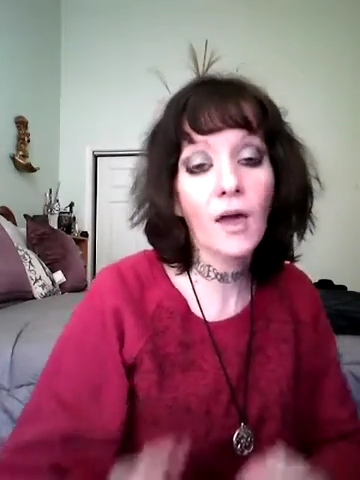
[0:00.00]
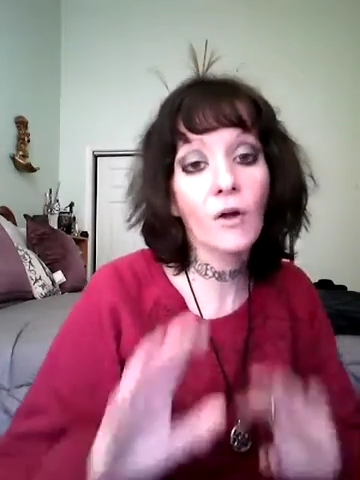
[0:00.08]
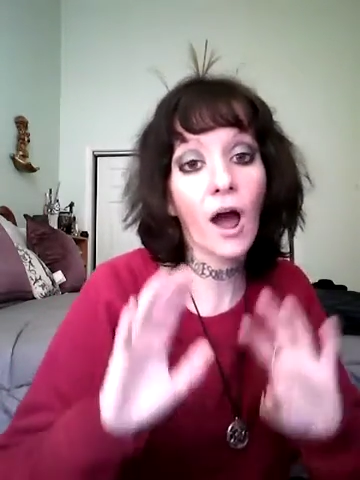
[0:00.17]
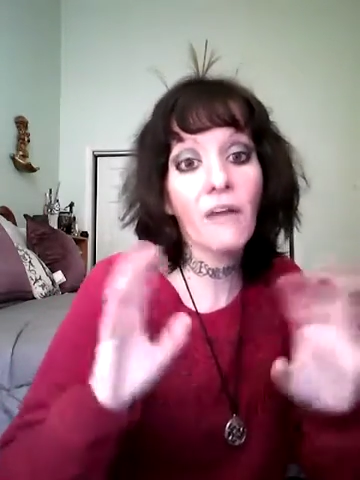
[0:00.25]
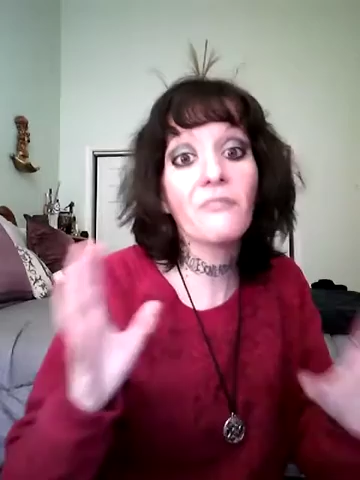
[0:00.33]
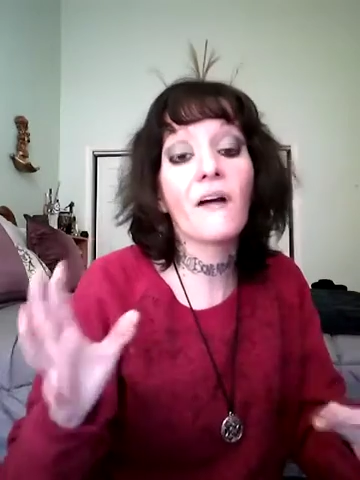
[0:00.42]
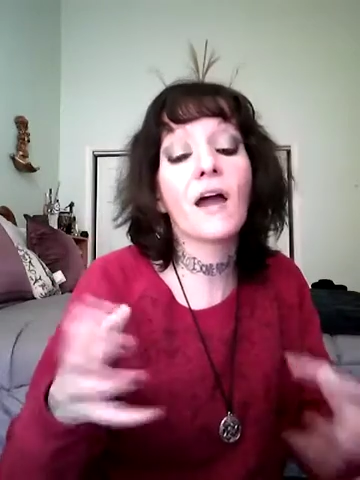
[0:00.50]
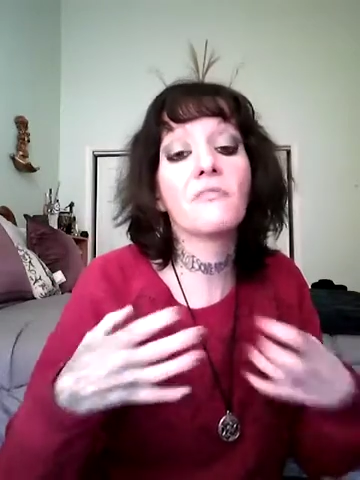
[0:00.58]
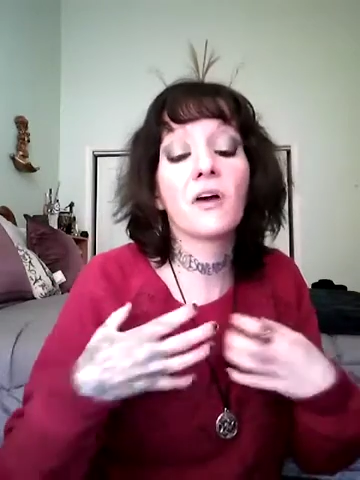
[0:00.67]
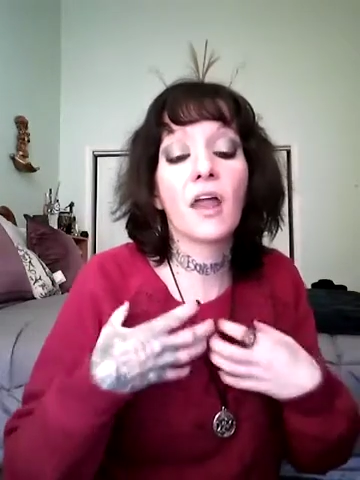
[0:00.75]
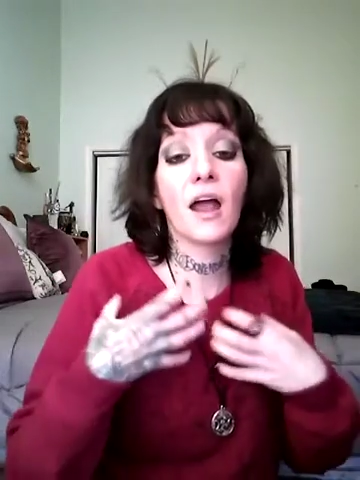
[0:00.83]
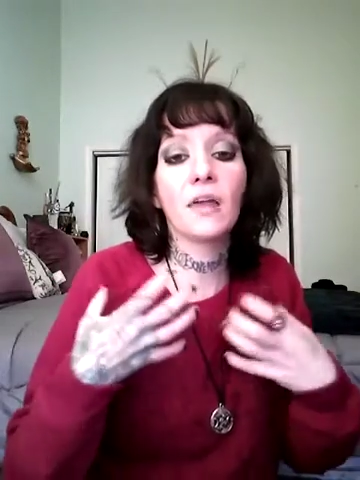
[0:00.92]
I
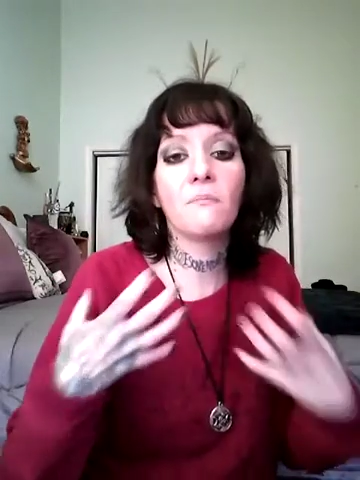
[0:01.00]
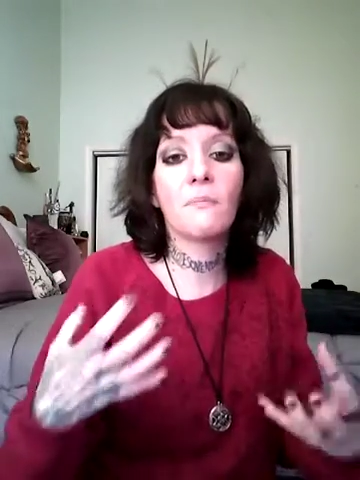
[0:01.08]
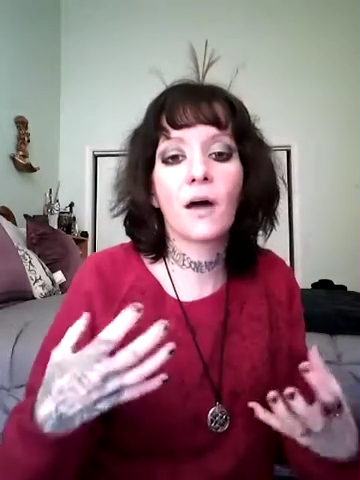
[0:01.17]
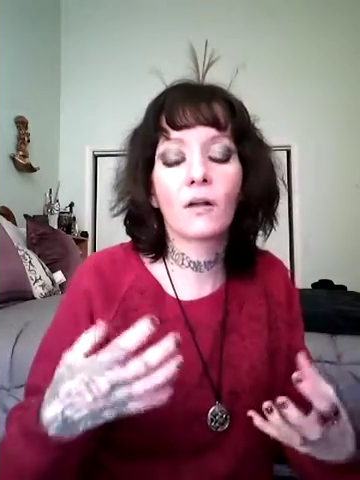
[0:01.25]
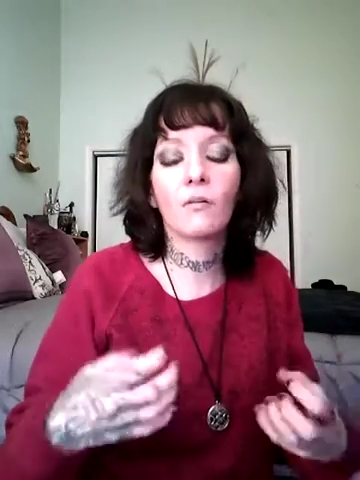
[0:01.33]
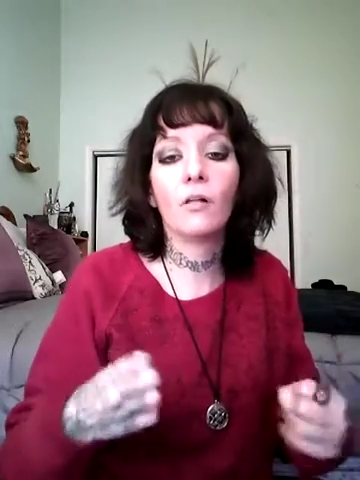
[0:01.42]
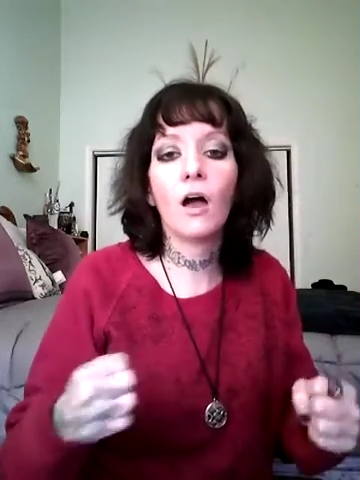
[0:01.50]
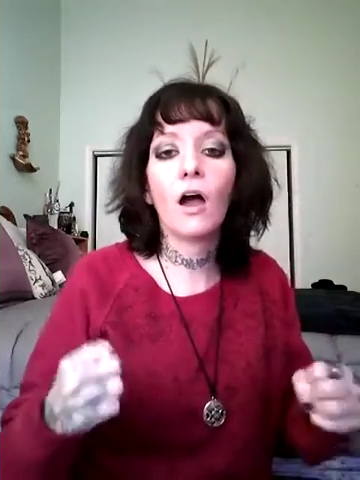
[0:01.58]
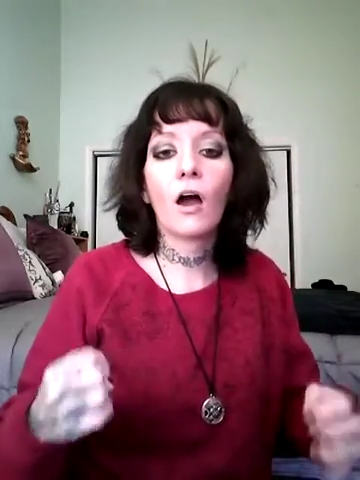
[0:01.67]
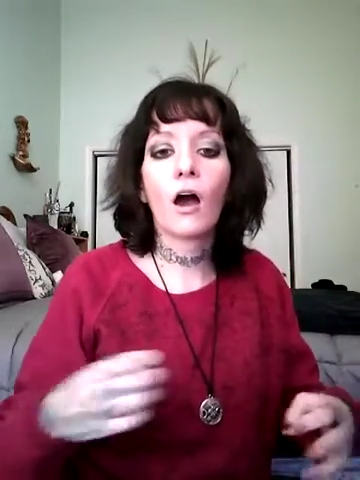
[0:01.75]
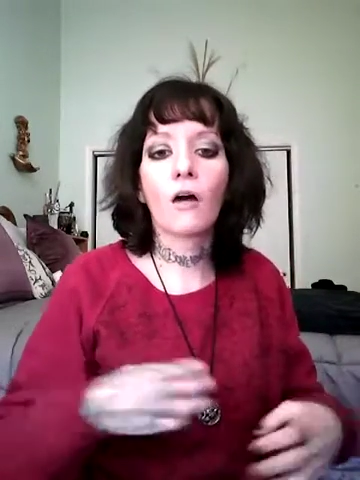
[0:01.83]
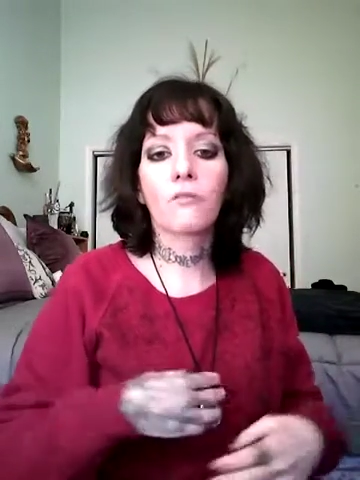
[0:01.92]
find that any metal
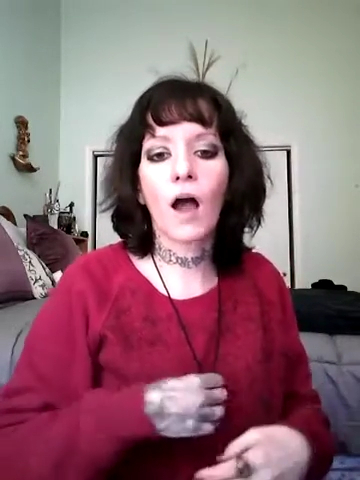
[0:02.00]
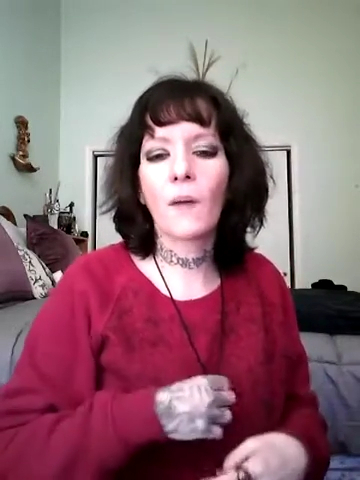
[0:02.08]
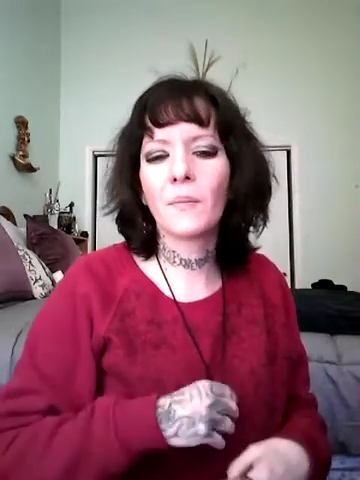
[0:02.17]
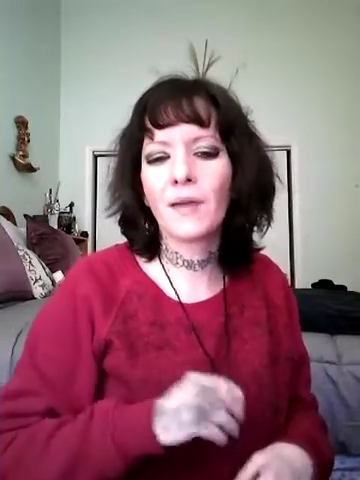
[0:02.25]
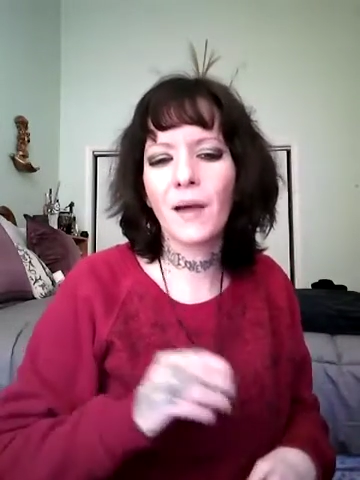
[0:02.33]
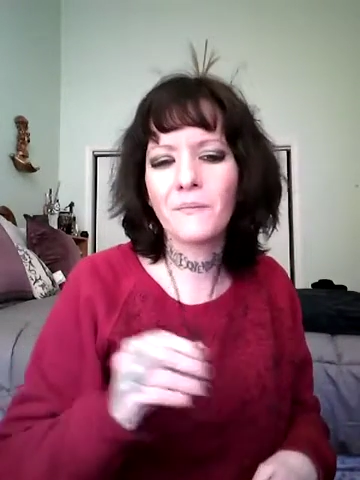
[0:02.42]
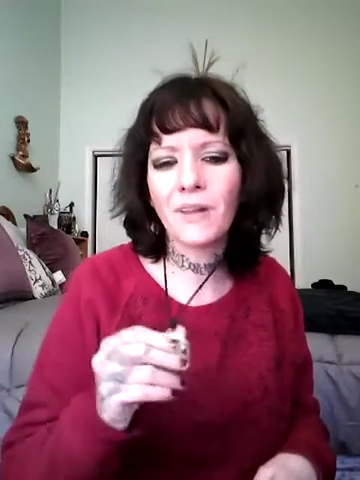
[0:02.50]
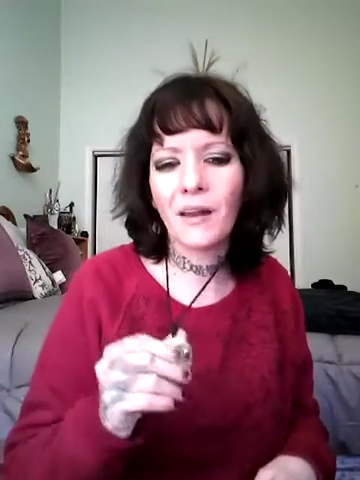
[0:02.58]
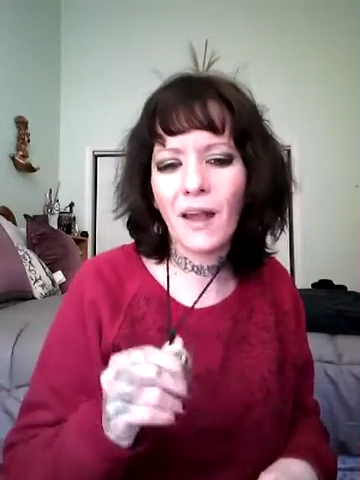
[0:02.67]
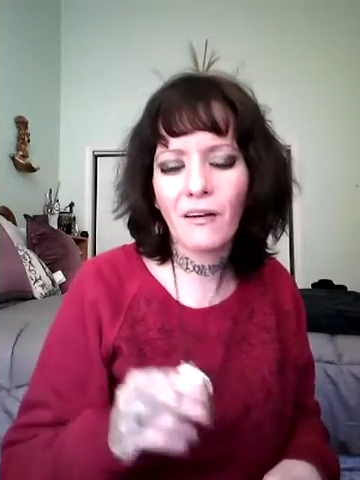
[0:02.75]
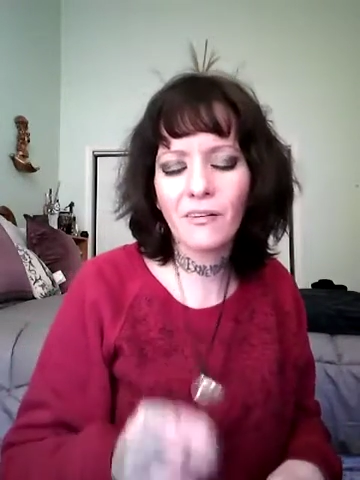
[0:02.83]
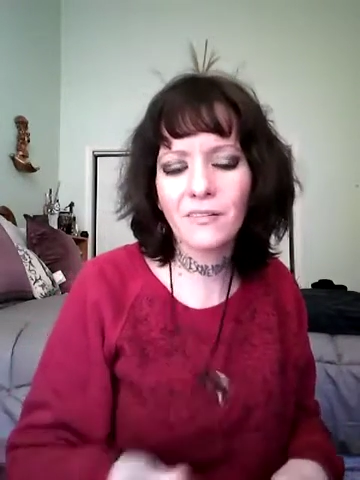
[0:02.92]
around me, I mean, a
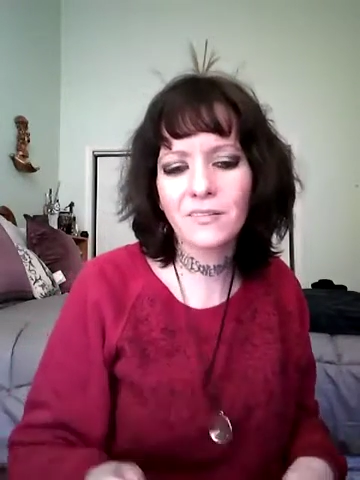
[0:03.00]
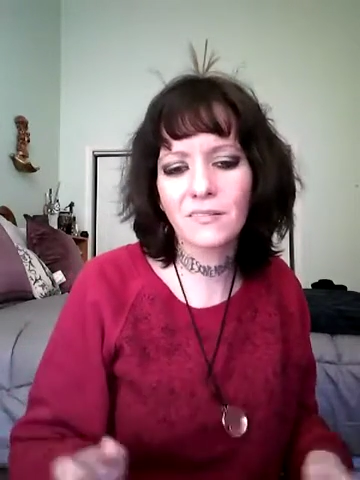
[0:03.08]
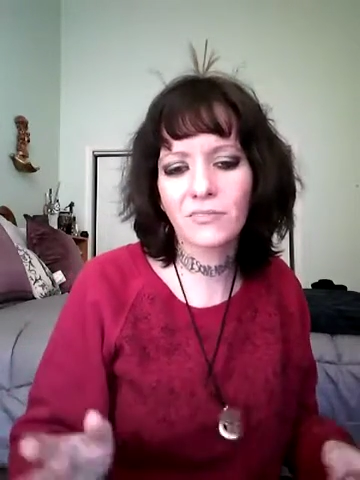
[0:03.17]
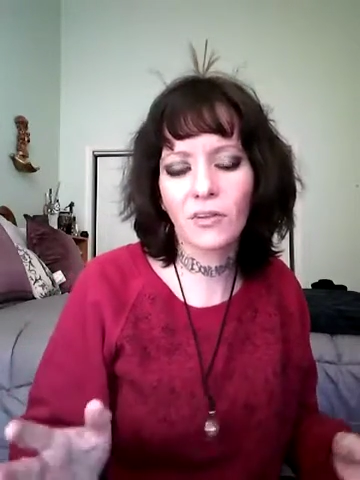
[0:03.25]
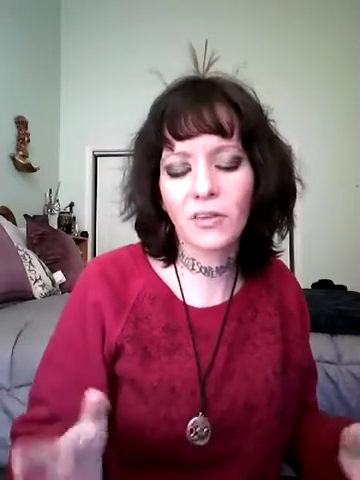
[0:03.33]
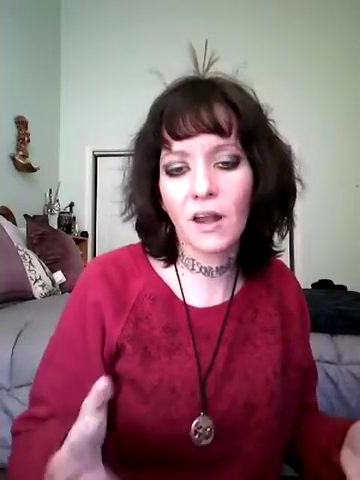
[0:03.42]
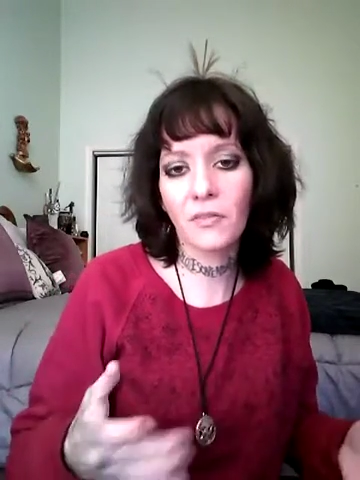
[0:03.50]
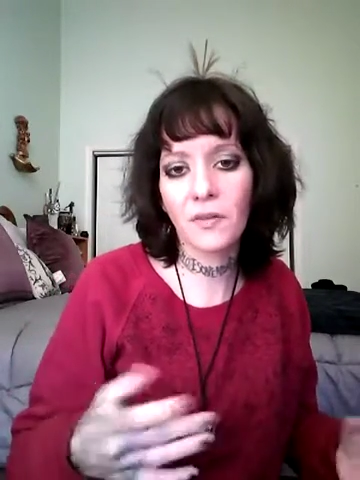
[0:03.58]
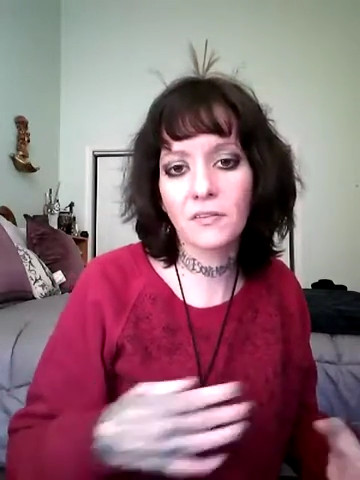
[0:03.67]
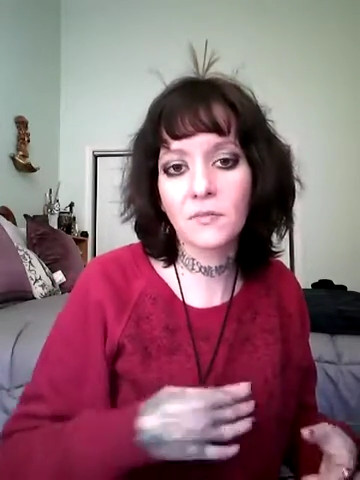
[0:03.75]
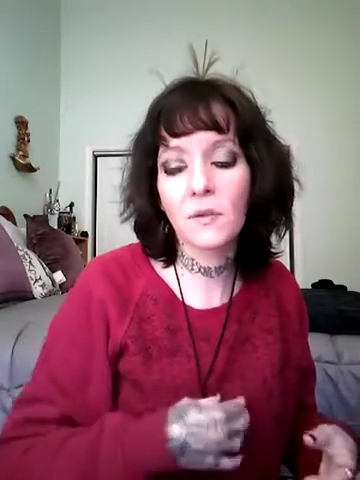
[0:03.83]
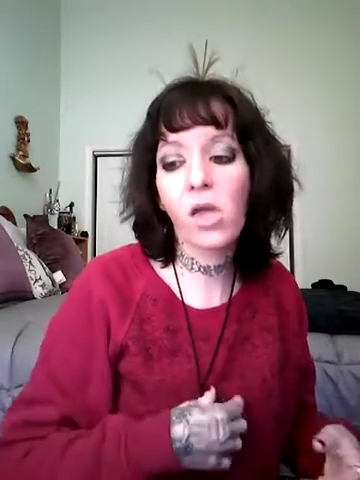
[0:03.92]
necklace is really
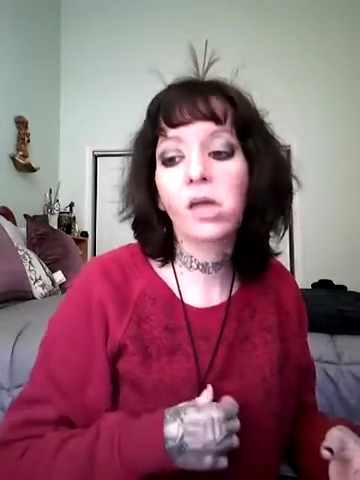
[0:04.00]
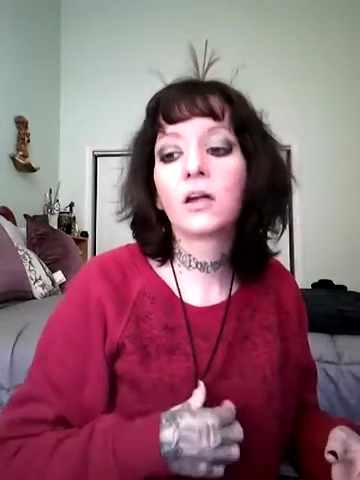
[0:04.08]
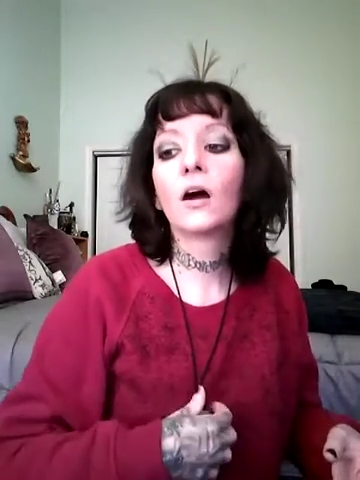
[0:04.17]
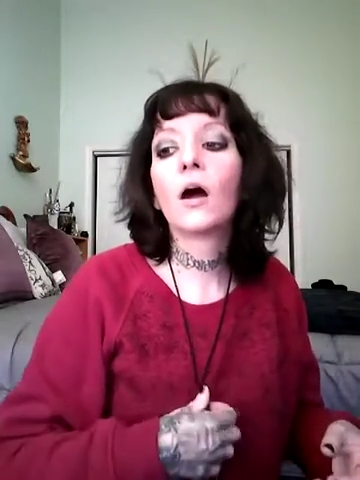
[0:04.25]
nothing to me,